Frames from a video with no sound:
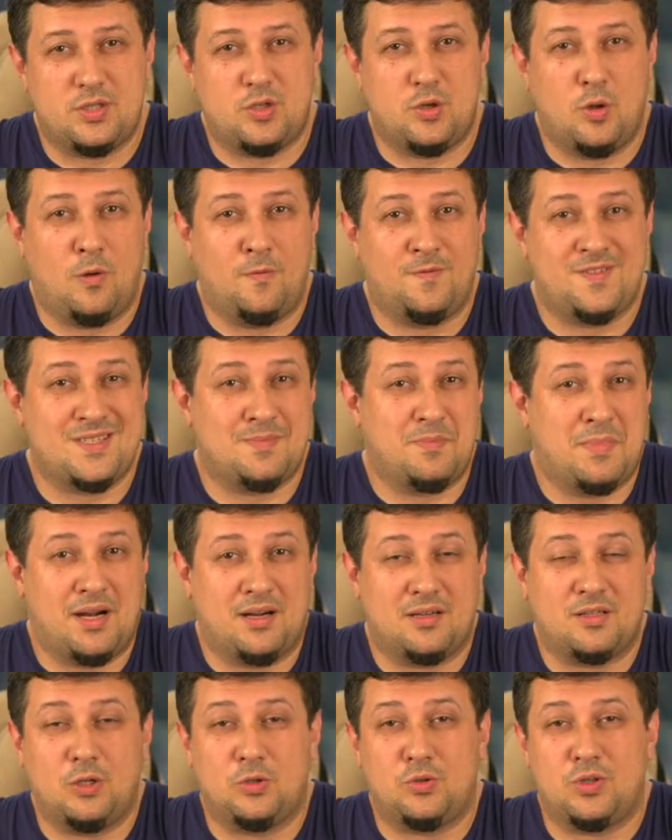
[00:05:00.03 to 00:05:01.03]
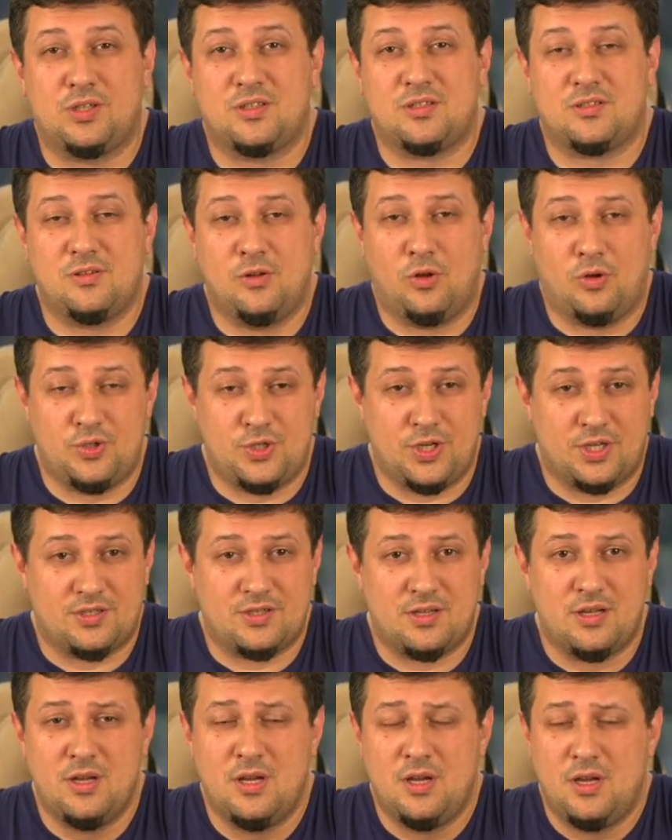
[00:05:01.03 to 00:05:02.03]
of smart contract logics.
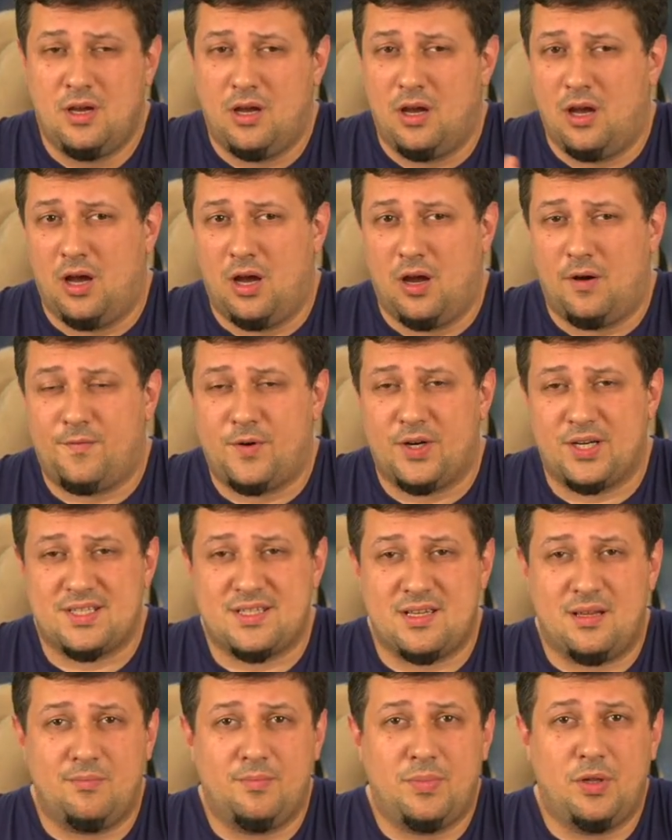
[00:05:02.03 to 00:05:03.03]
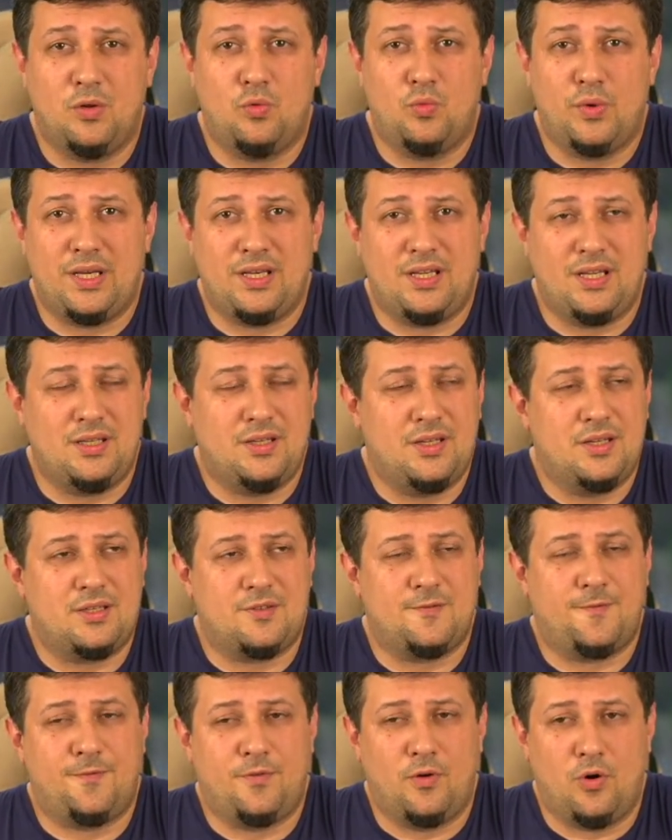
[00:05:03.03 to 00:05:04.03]
For example, we need it
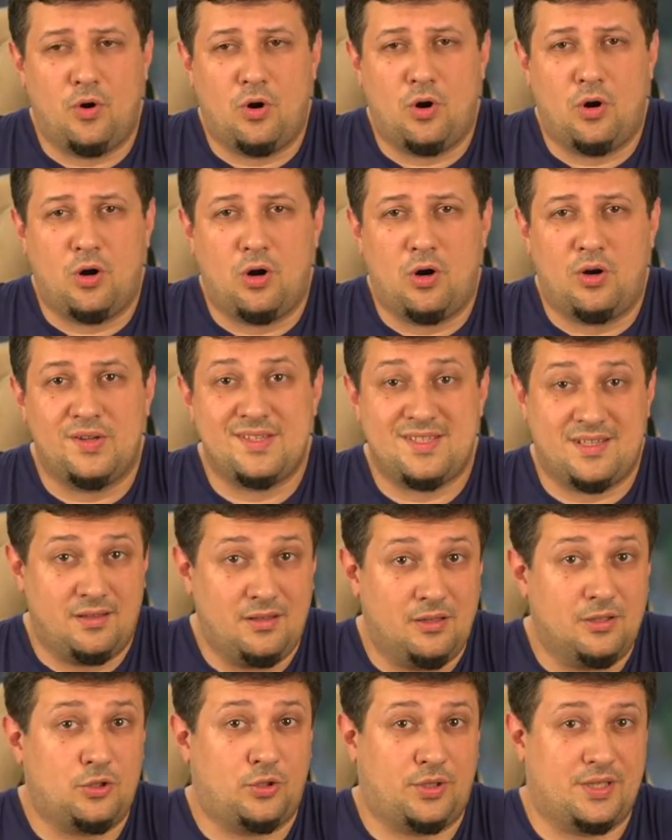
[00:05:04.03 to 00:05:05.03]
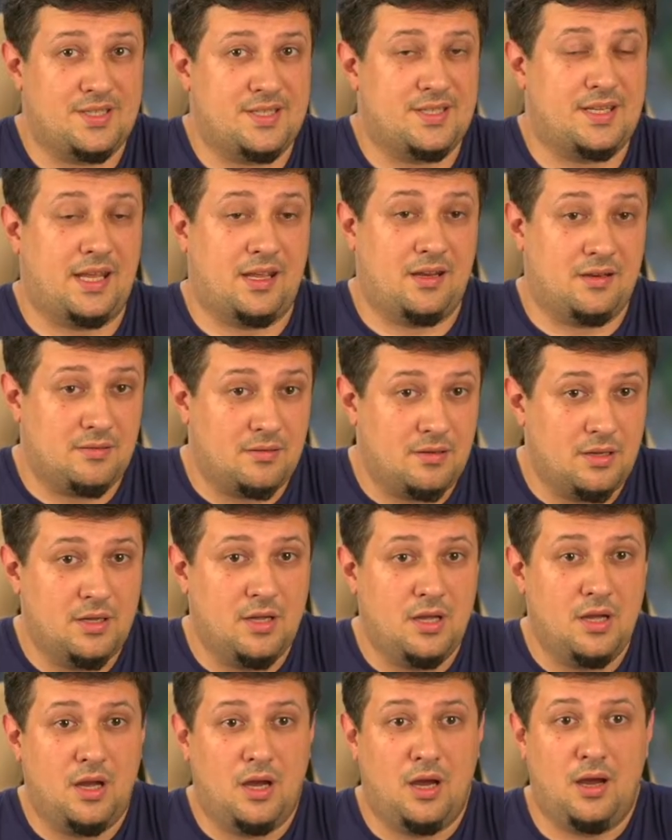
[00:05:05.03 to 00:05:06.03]
for single token staking.
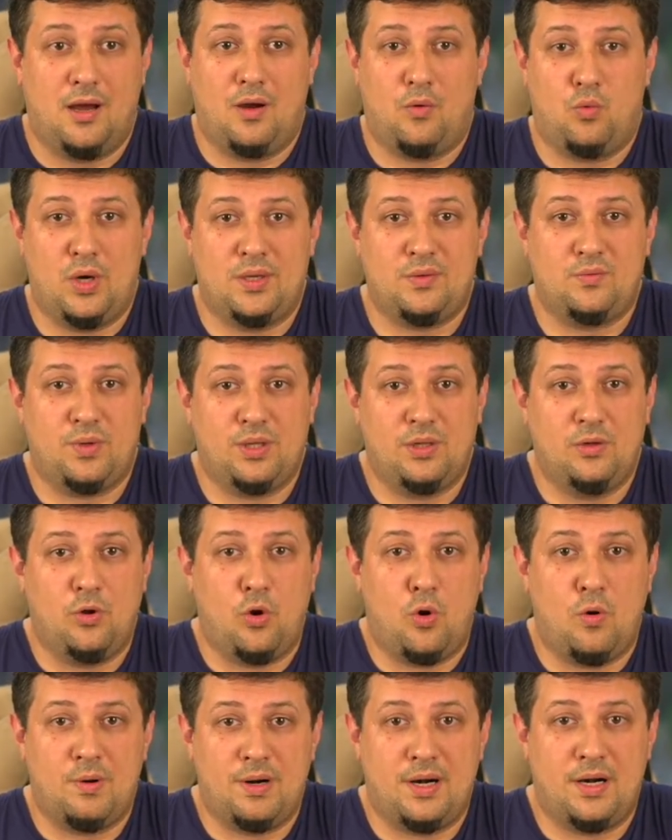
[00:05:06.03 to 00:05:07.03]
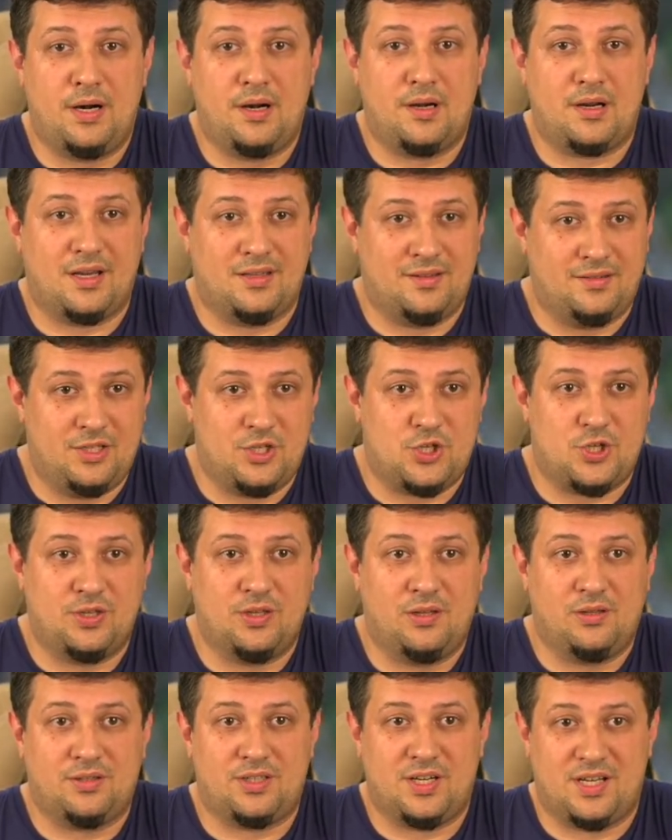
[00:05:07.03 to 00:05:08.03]
When we lower
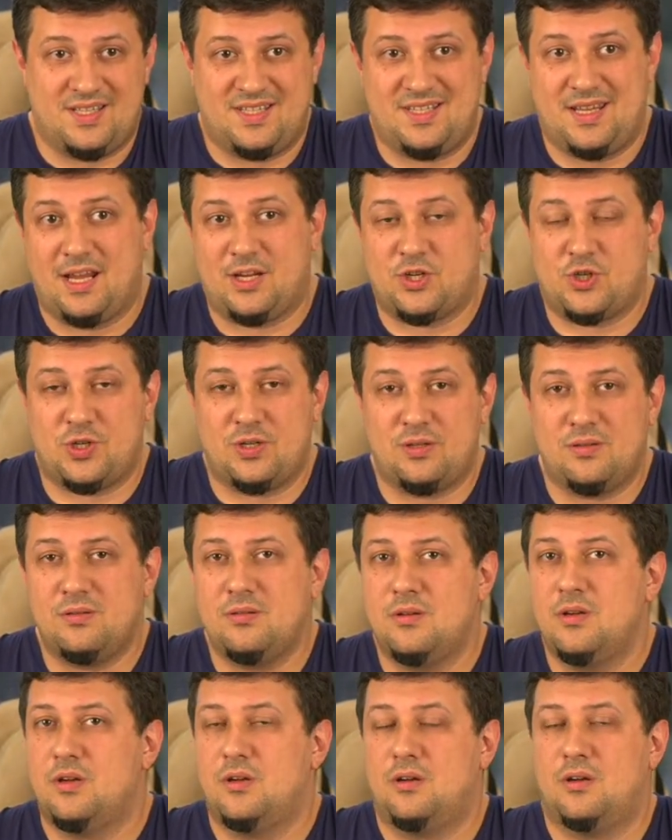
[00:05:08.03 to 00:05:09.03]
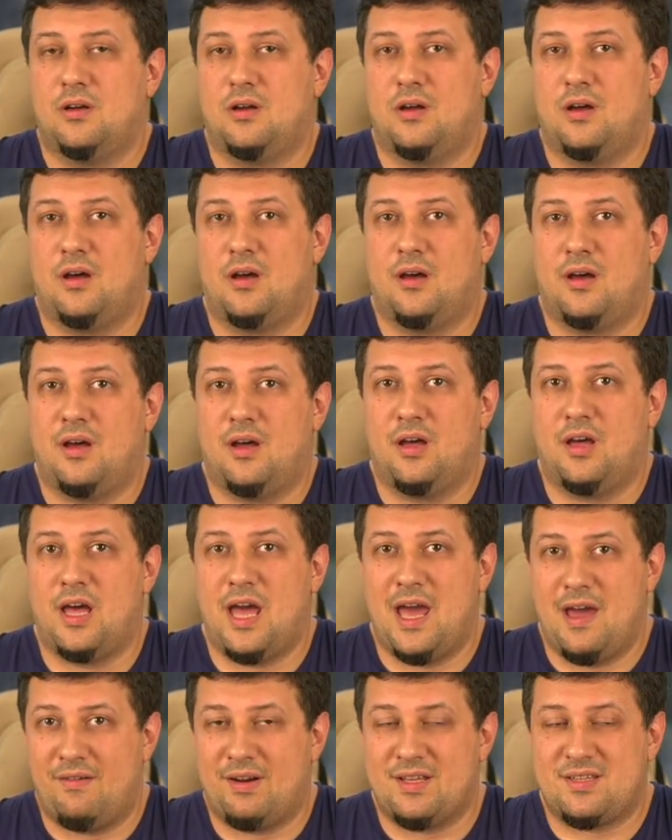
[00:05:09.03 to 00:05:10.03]
conditional transaction,
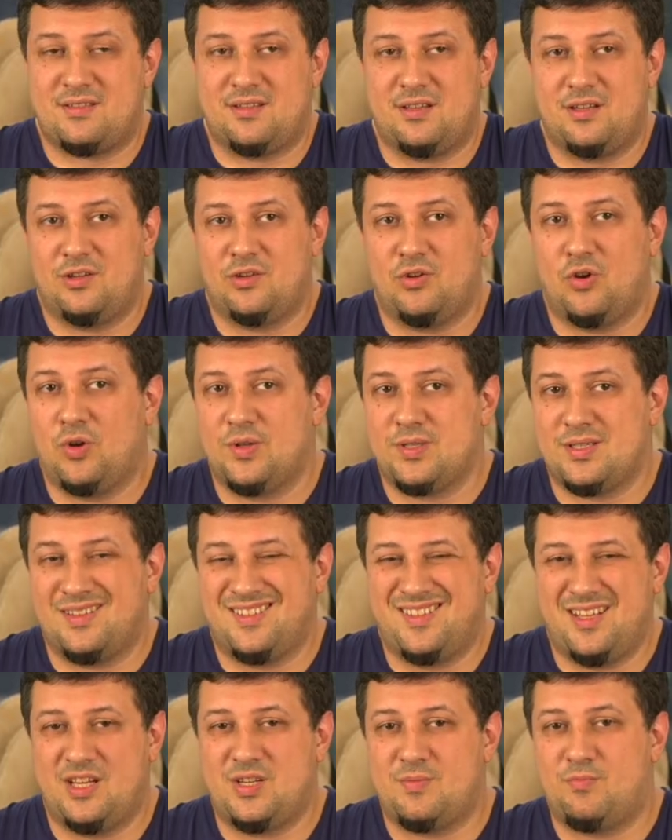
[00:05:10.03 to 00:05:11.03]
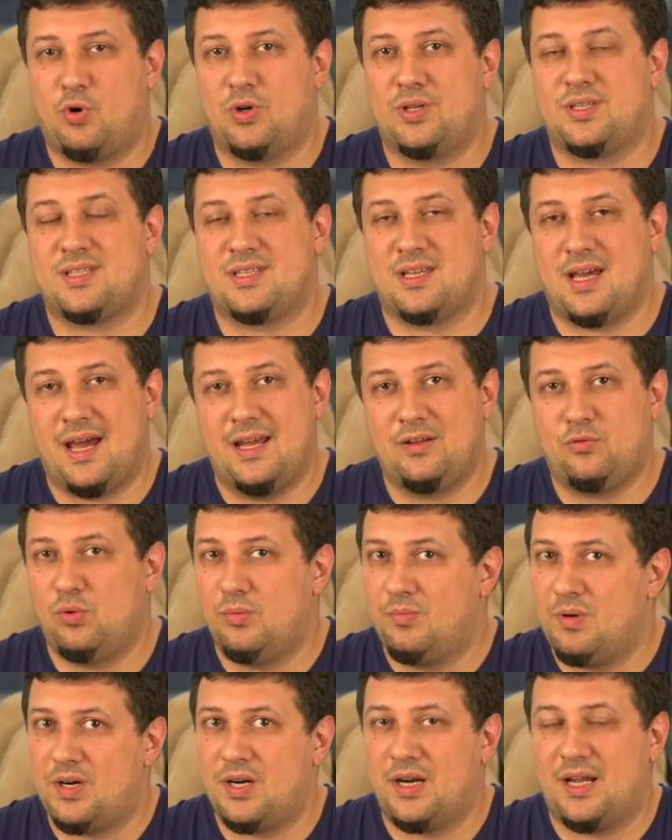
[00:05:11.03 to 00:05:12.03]
everything on the dashboard side will
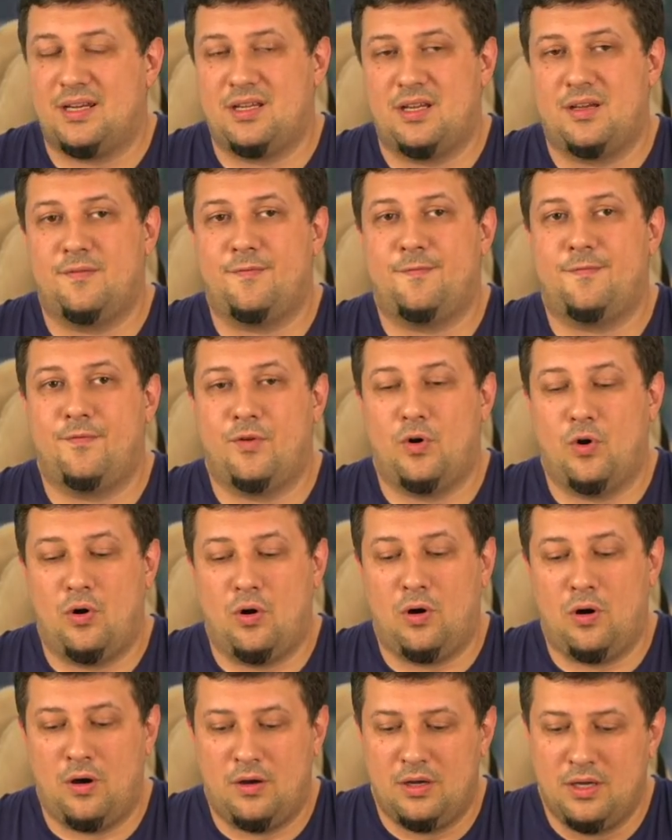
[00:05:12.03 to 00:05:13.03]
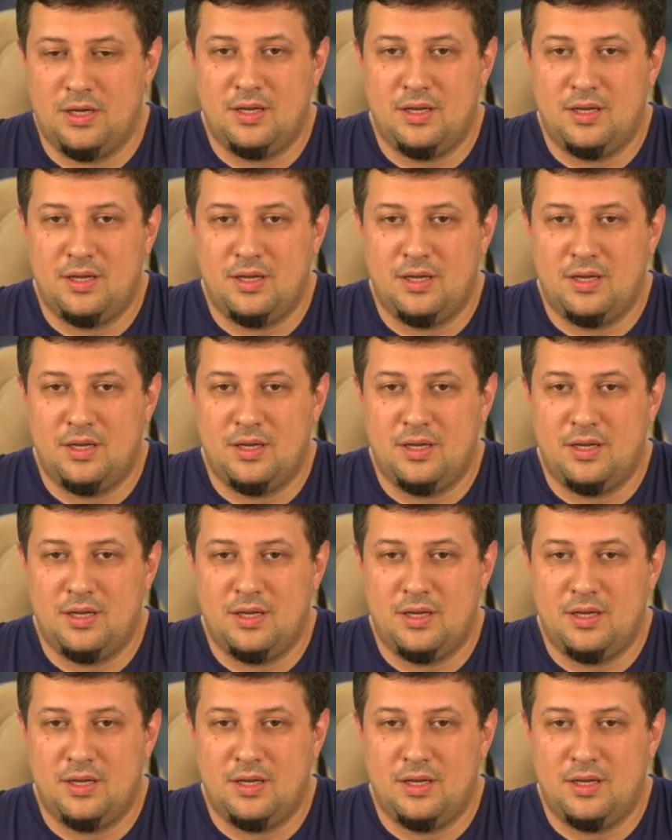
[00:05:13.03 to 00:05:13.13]
be ready for